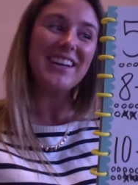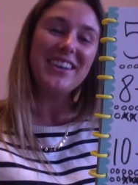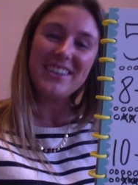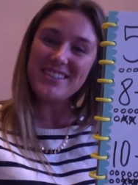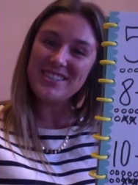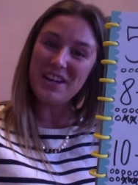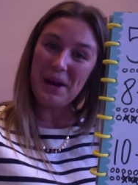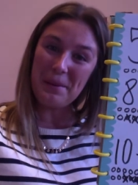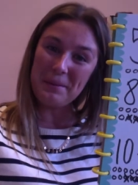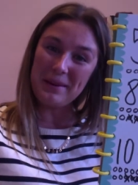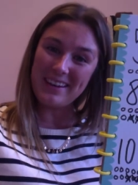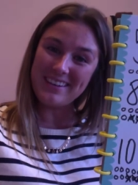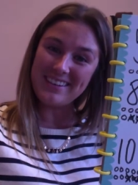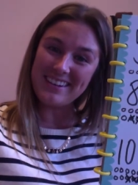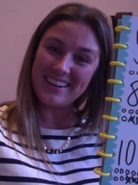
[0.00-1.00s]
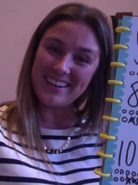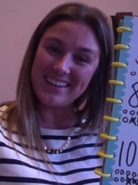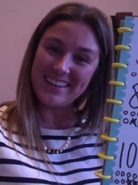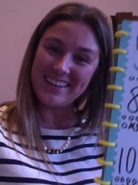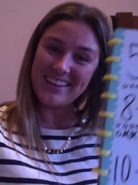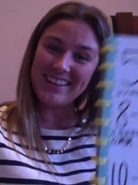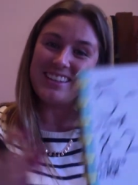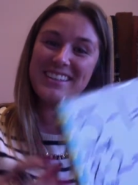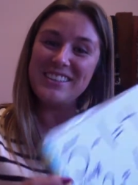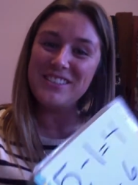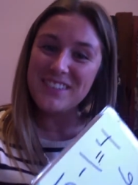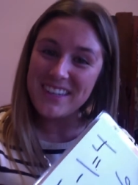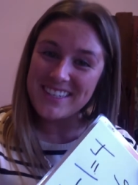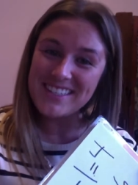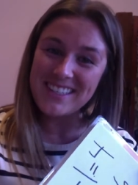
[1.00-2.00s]
Good job, kindergarten. You
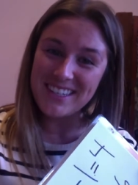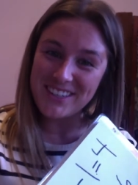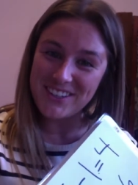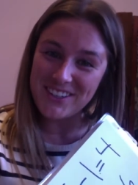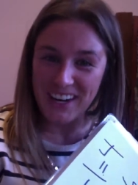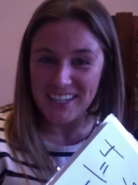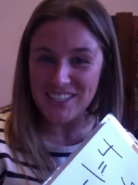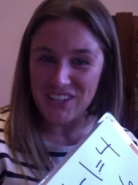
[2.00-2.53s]
guys did a great